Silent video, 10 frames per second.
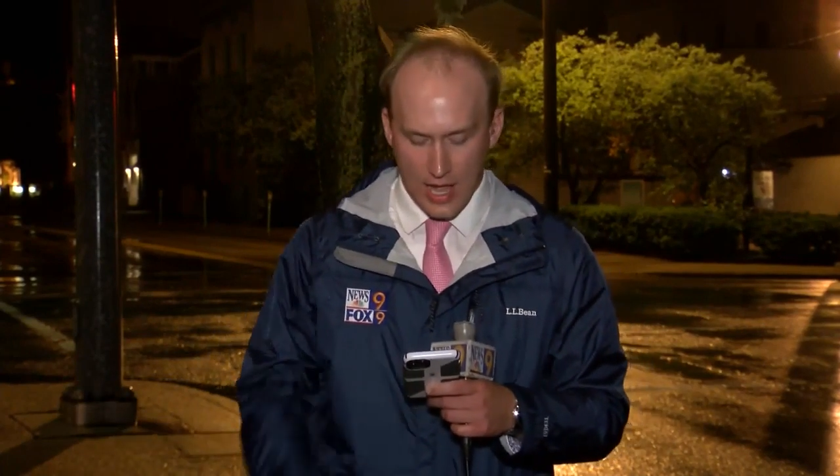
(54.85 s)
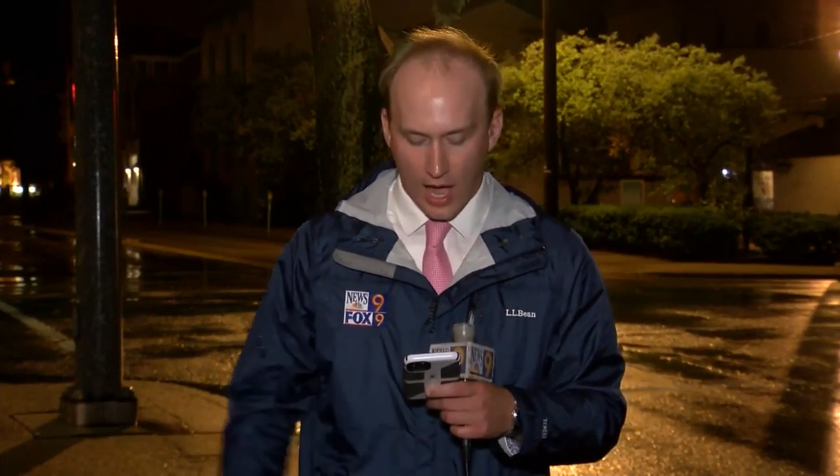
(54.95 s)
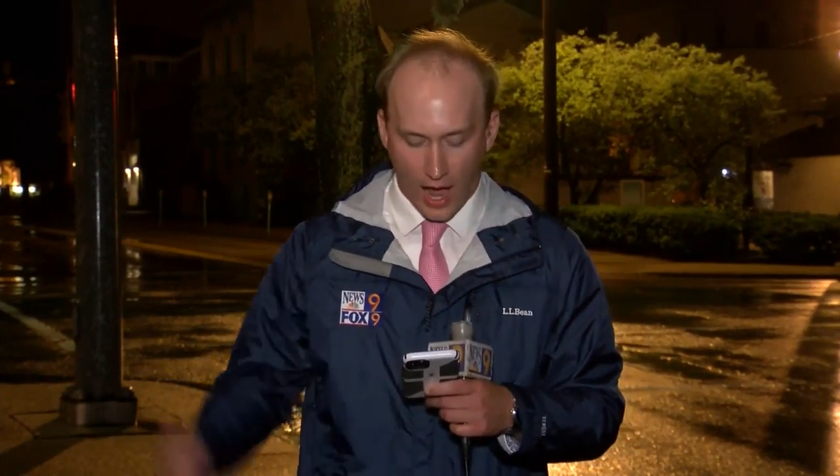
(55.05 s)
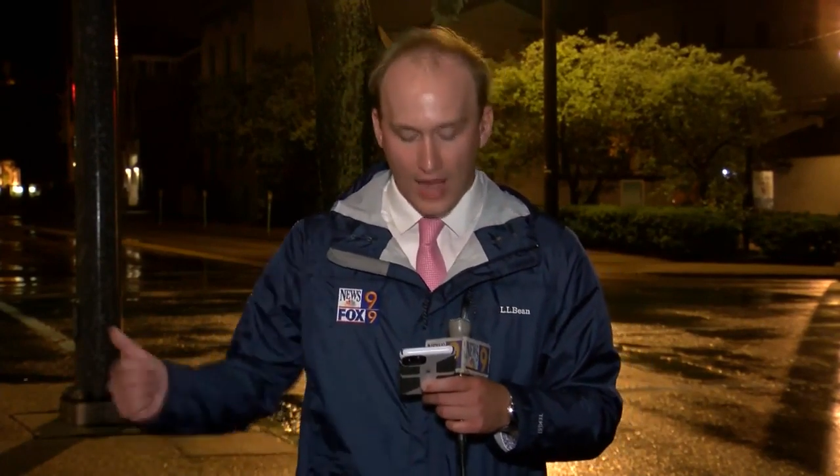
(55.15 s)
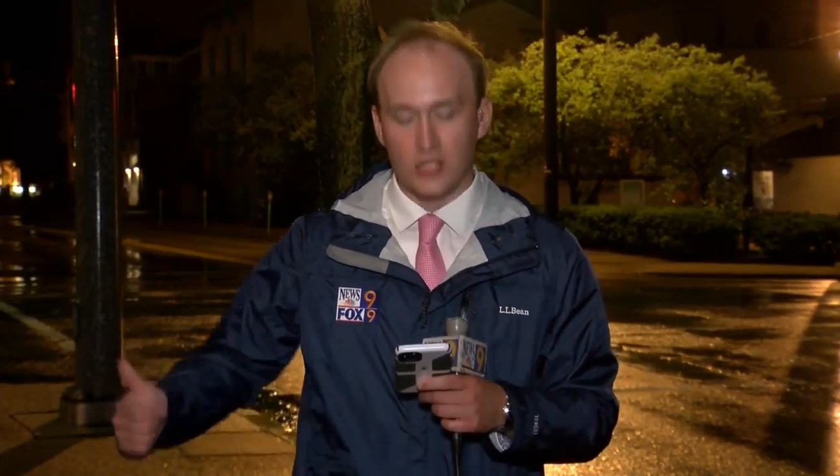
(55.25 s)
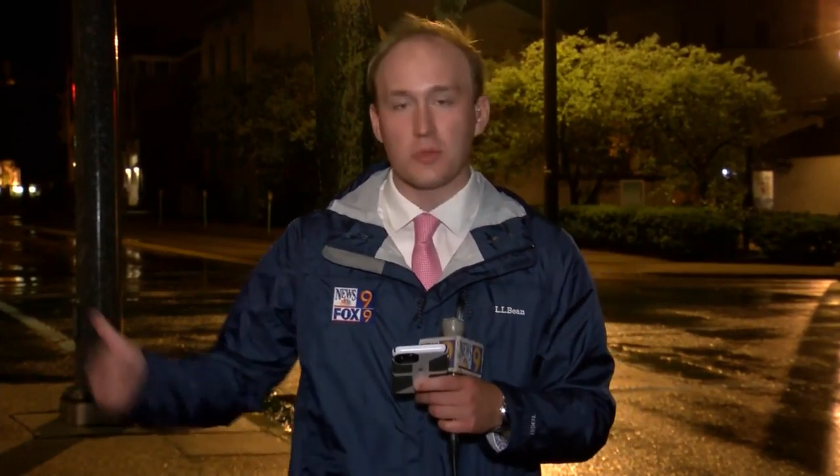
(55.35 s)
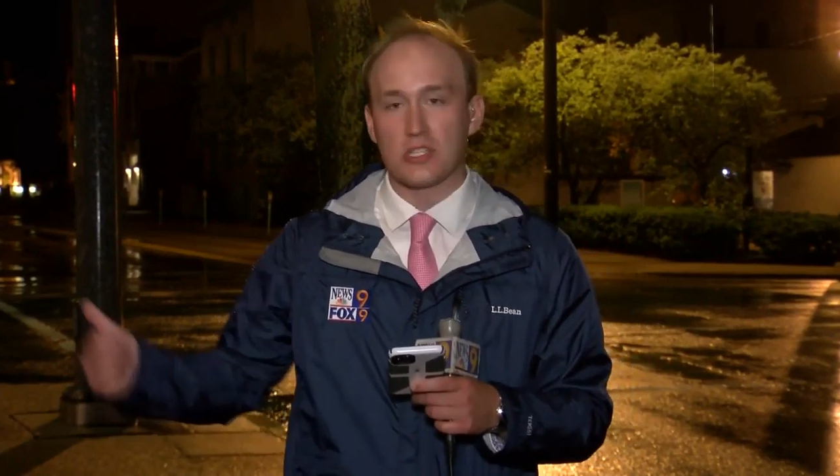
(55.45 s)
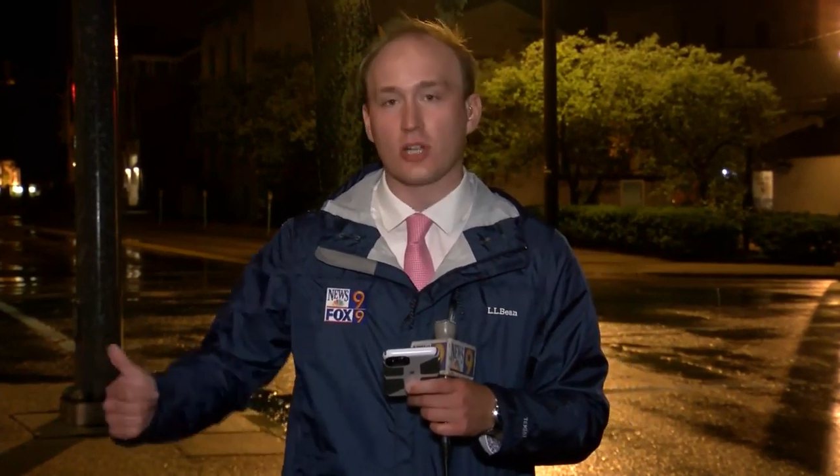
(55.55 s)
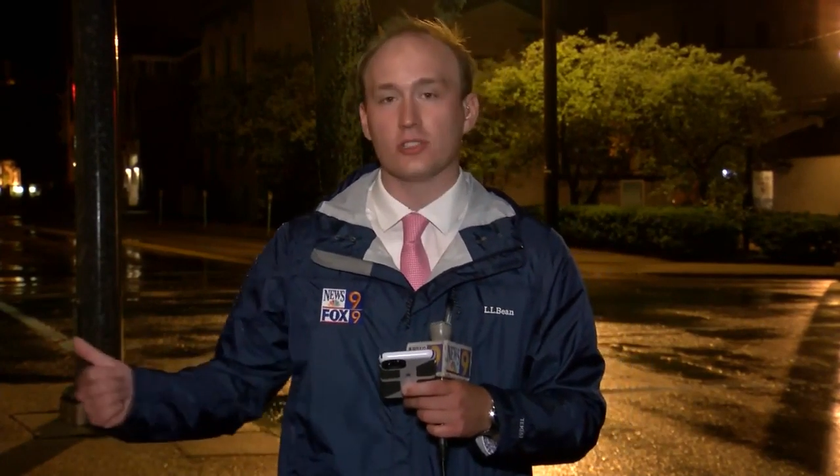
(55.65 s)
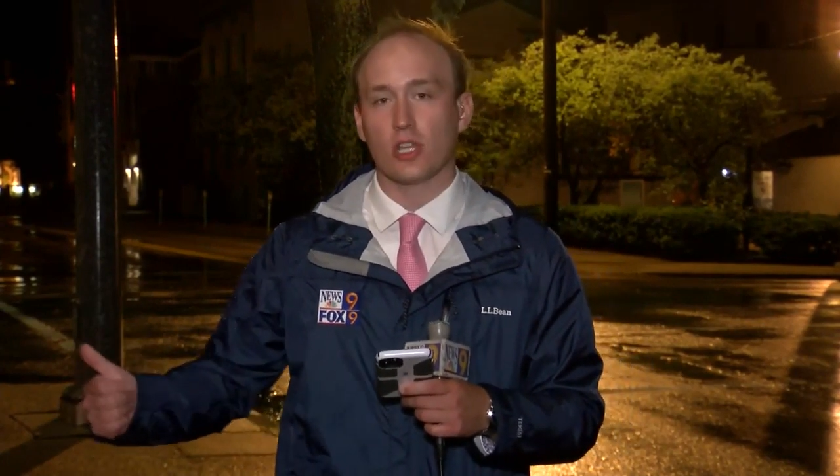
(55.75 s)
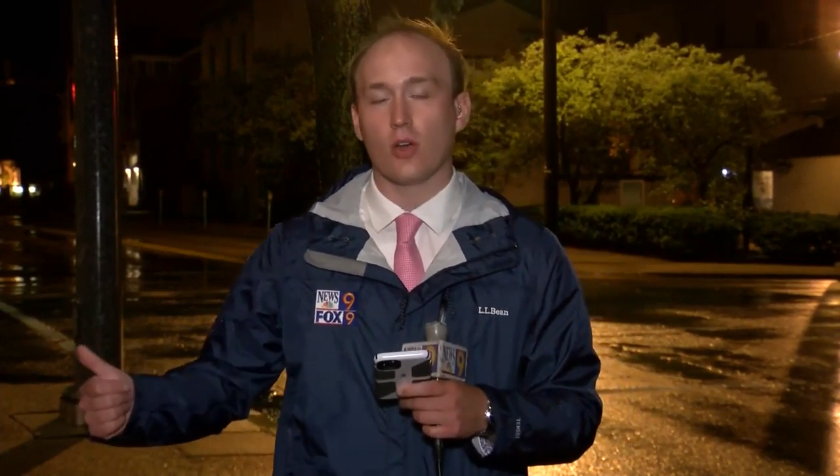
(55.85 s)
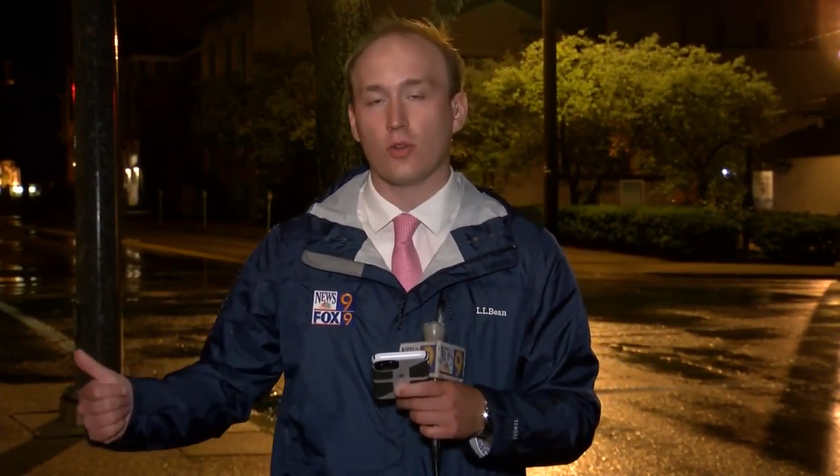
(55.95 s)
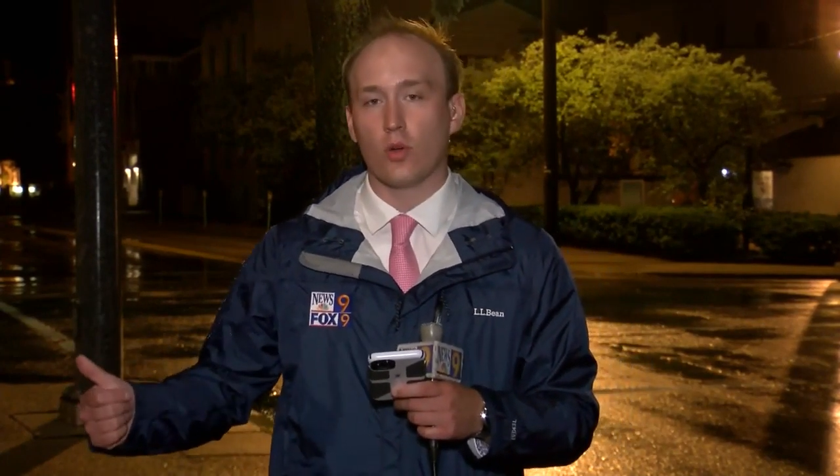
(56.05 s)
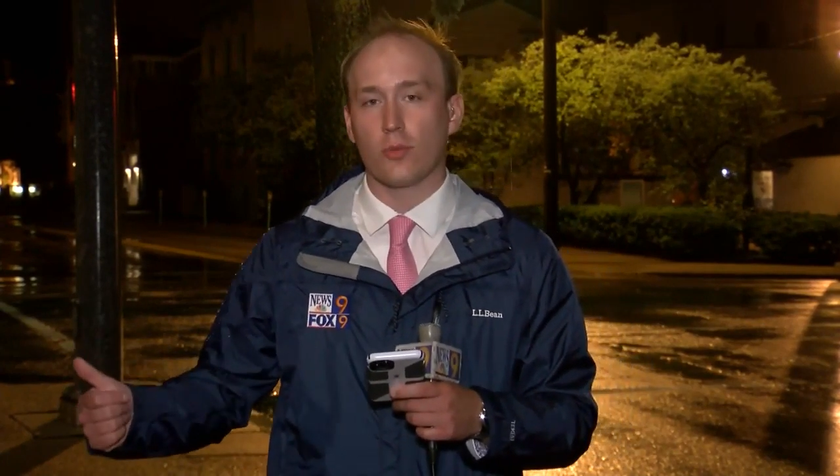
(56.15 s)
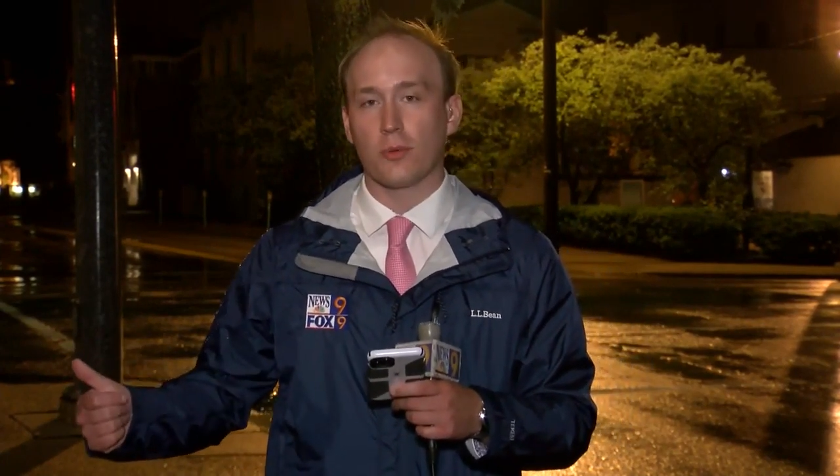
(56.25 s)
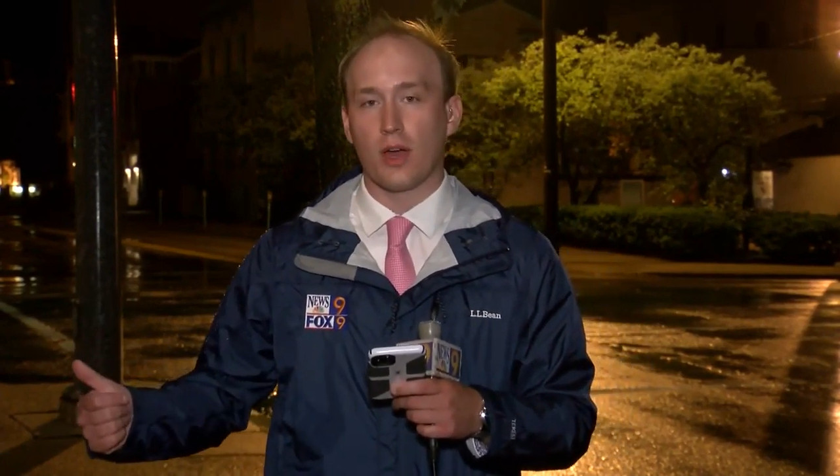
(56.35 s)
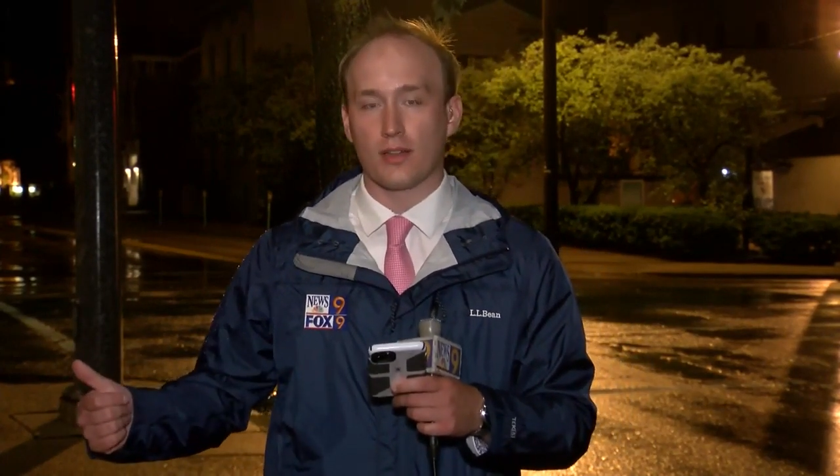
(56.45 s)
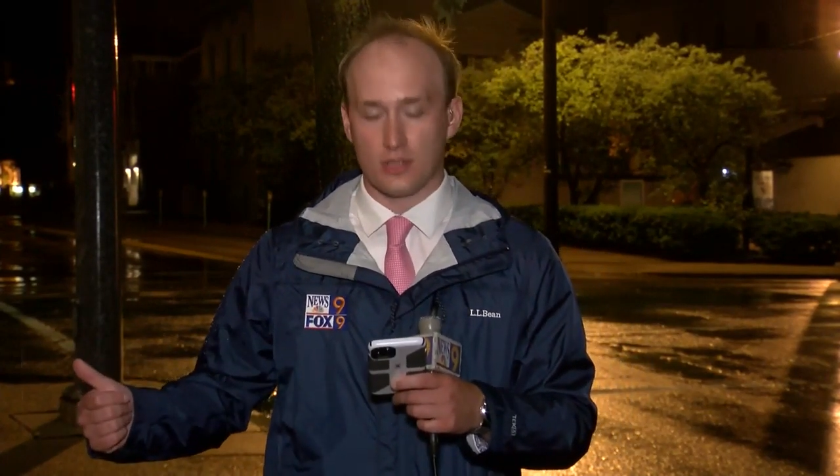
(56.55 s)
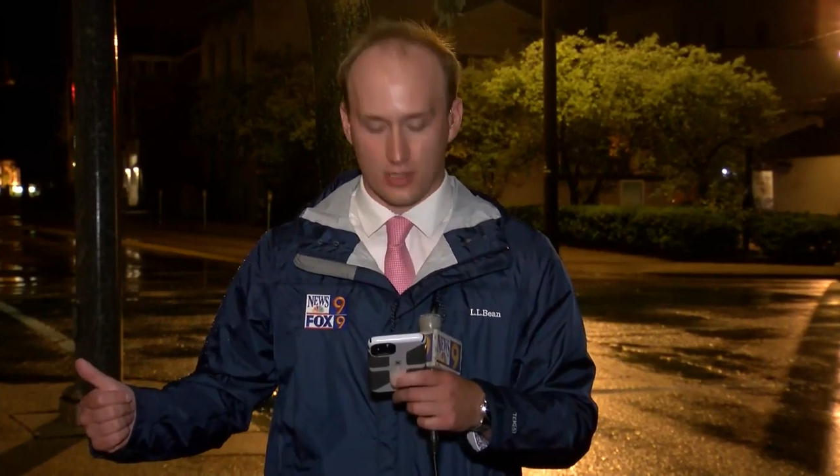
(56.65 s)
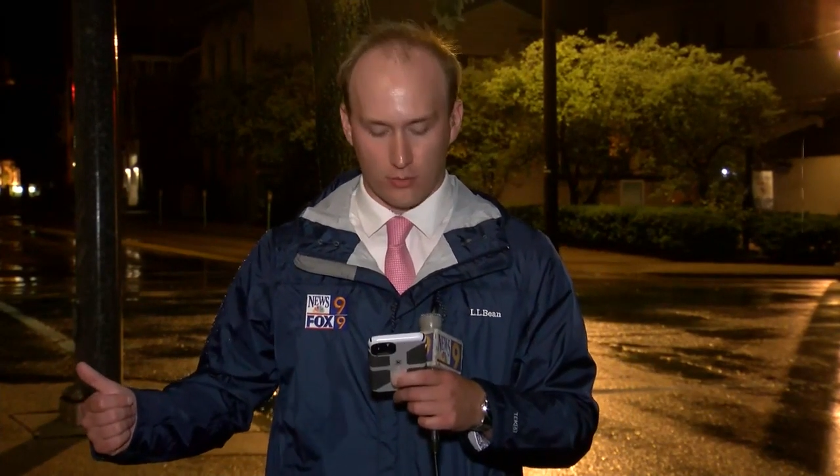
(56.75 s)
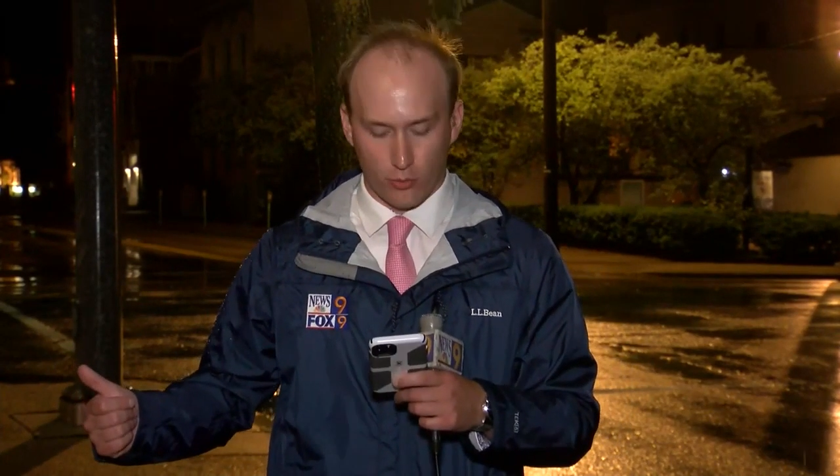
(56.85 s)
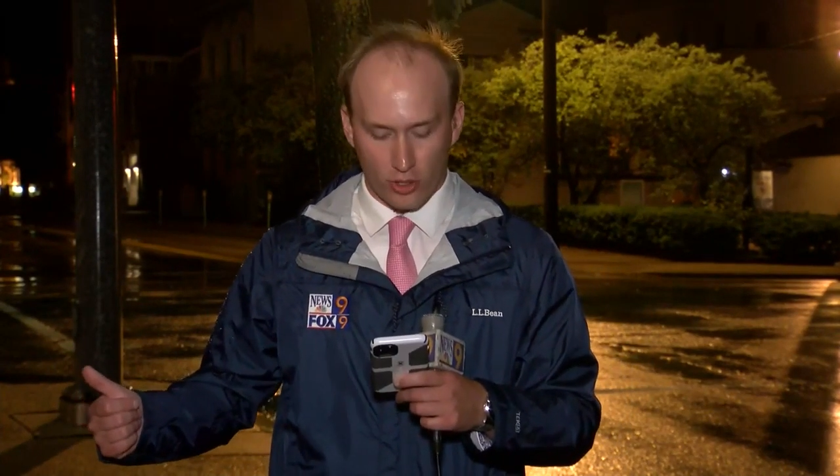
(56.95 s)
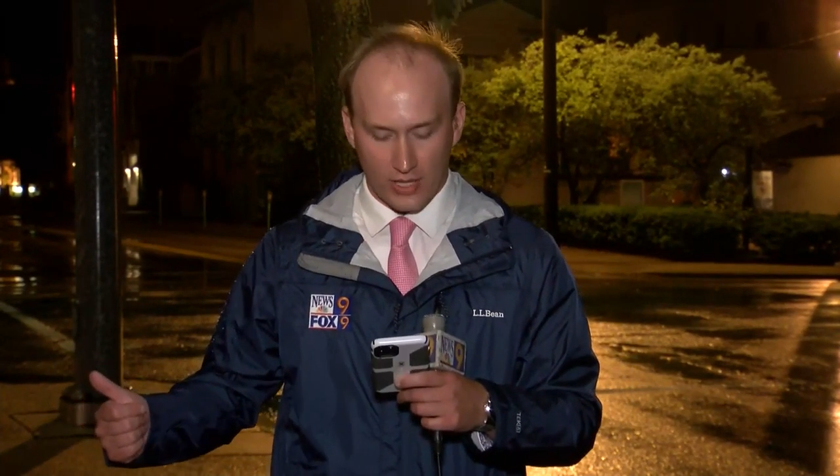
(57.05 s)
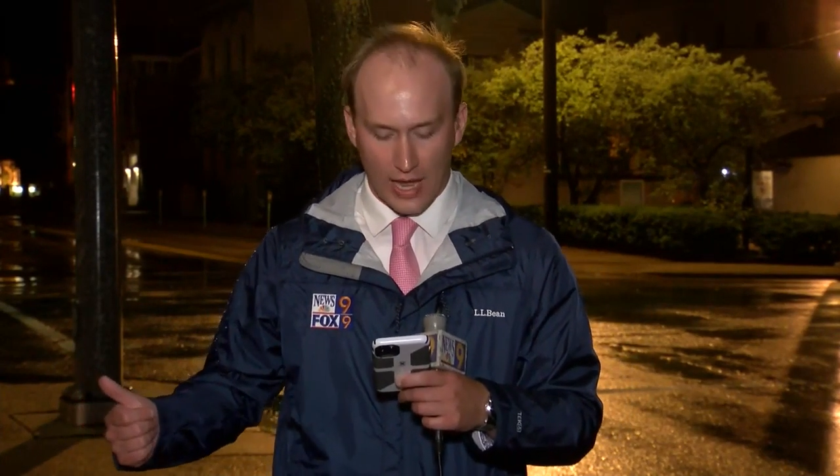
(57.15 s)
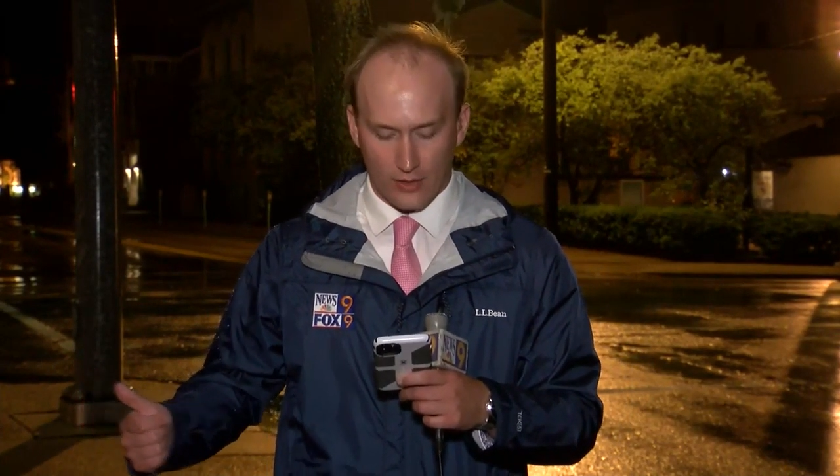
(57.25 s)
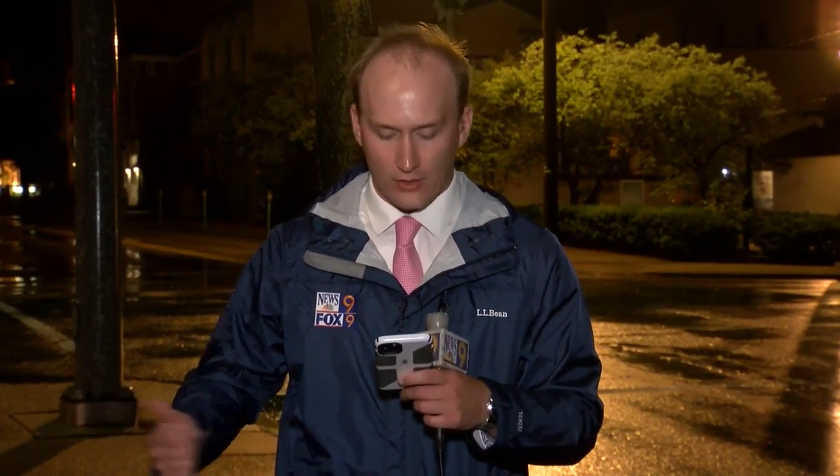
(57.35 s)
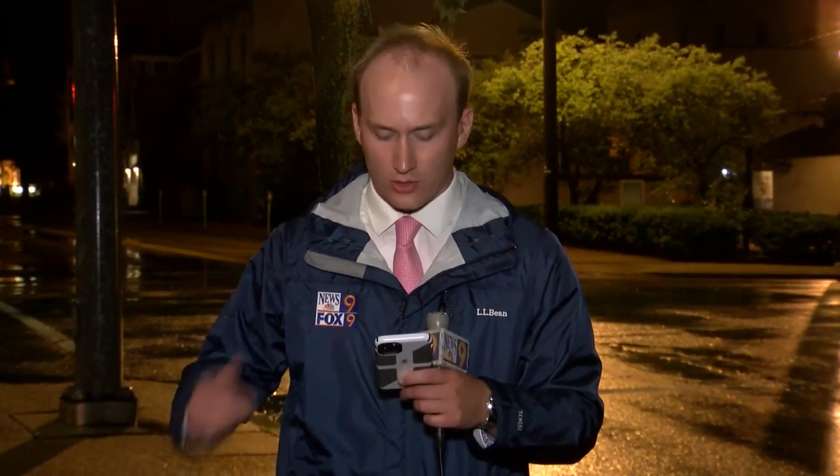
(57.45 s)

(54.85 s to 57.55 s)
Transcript: Uh, as we start to go north, we got into Brook County.